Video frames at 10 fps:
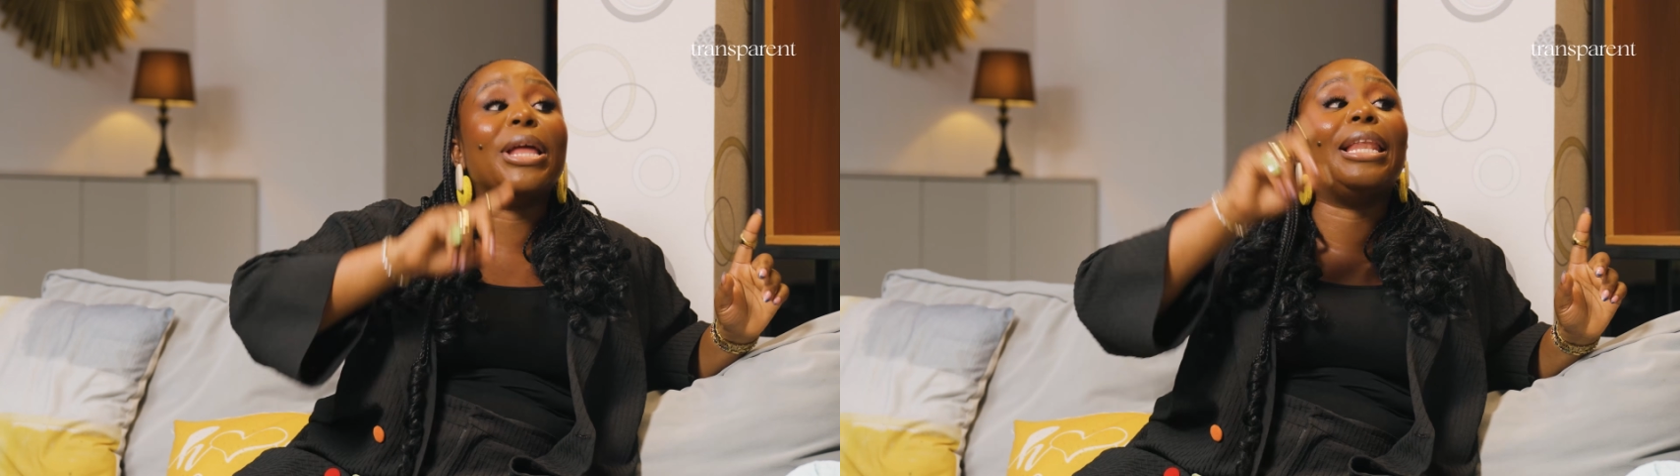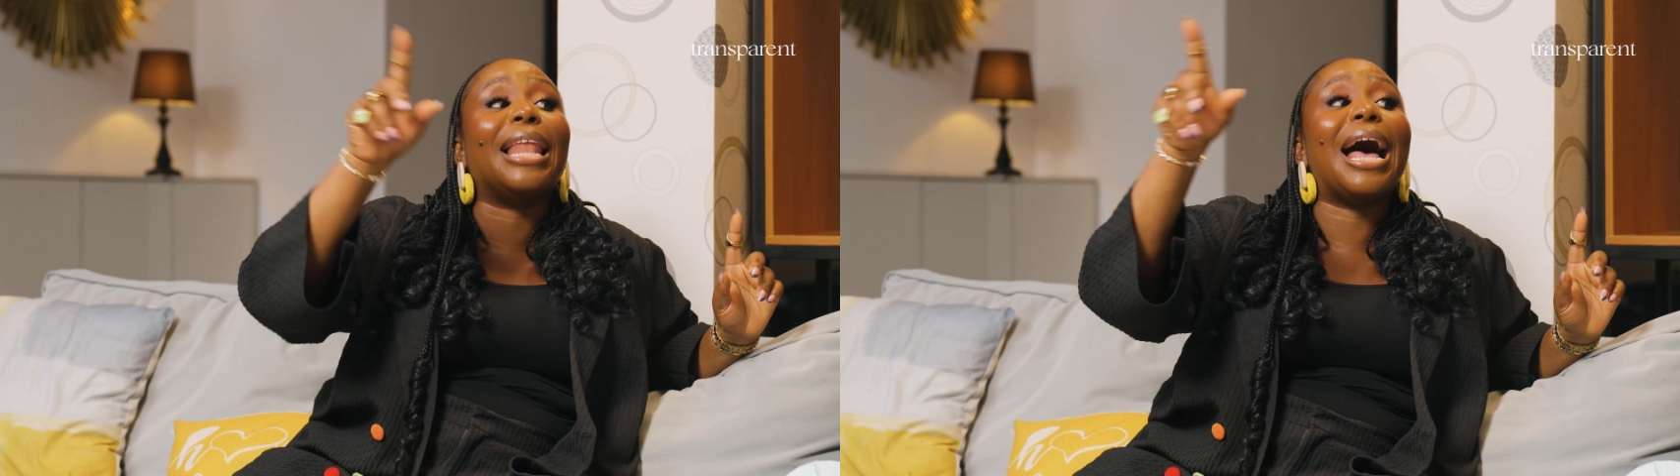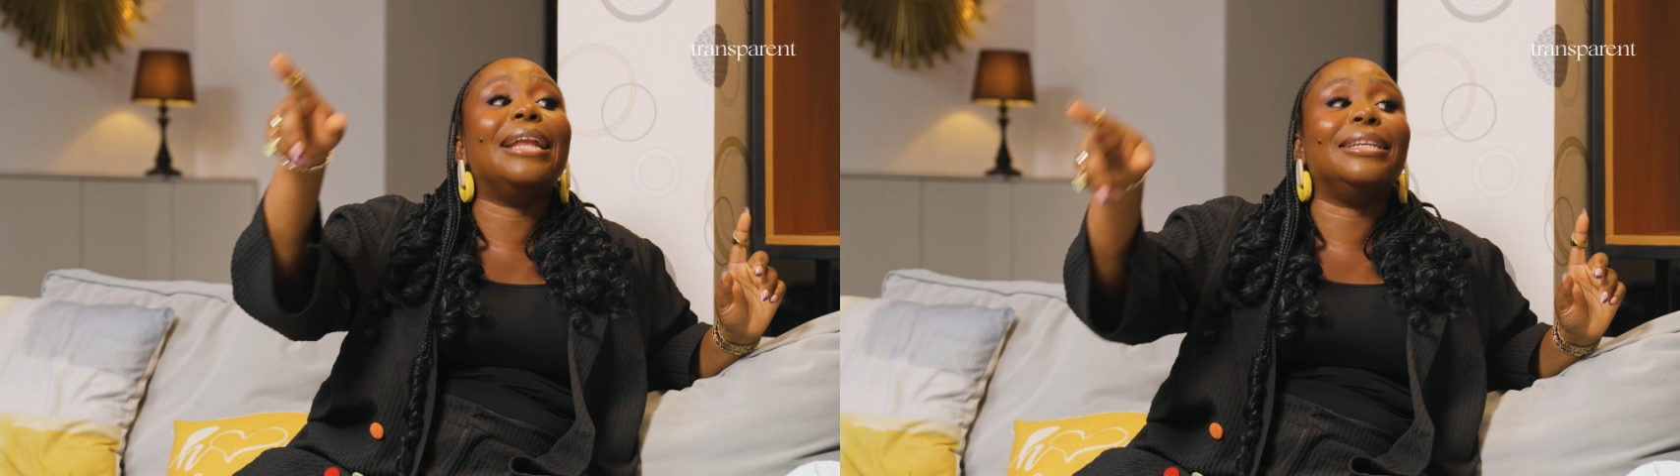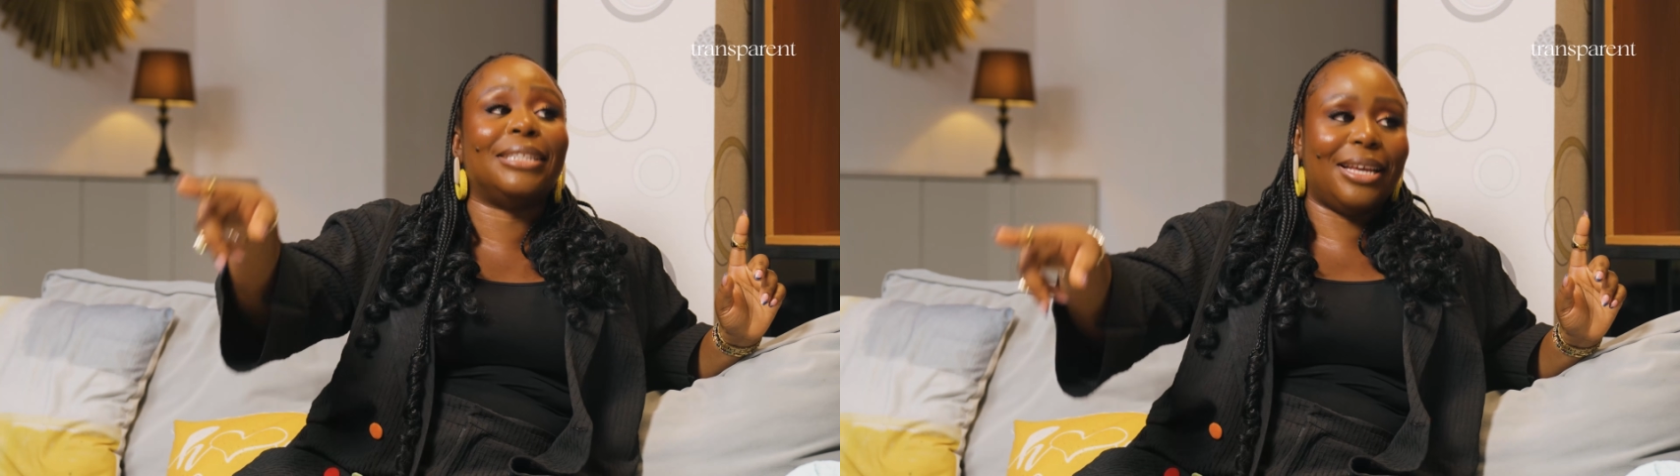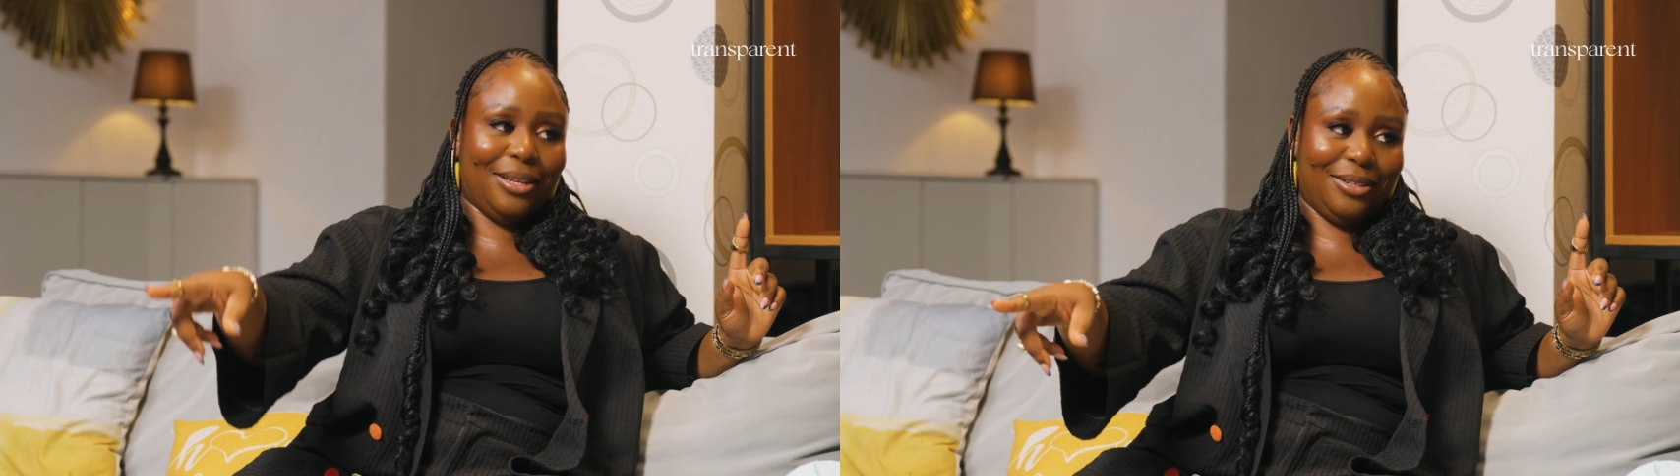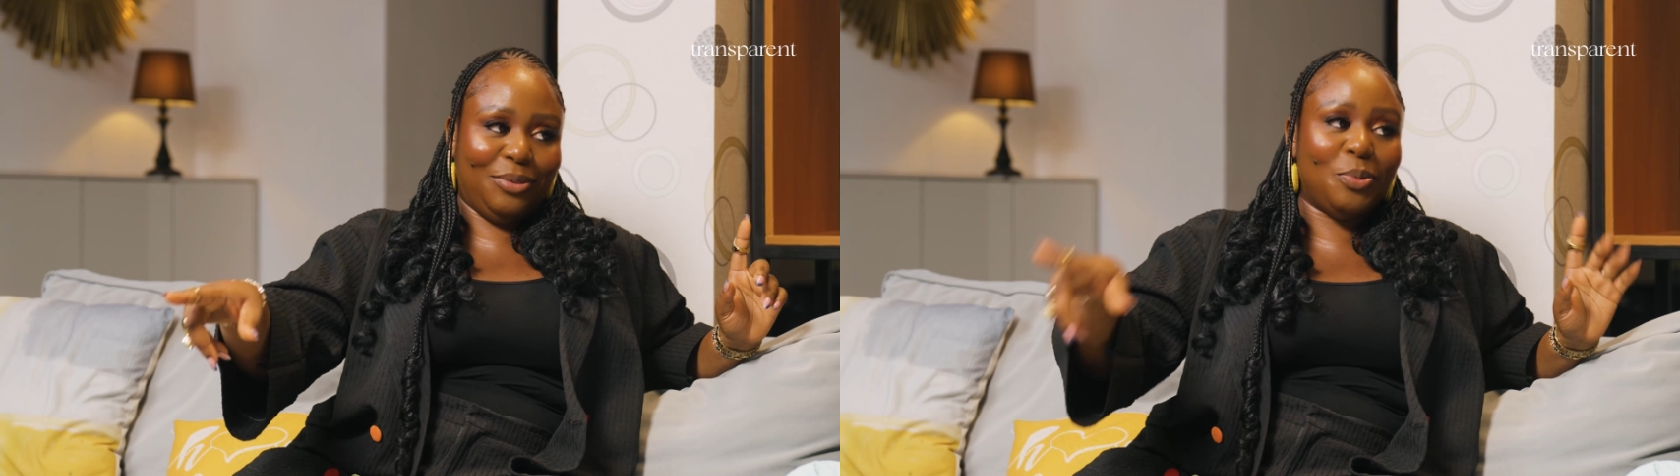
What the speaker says: we landed.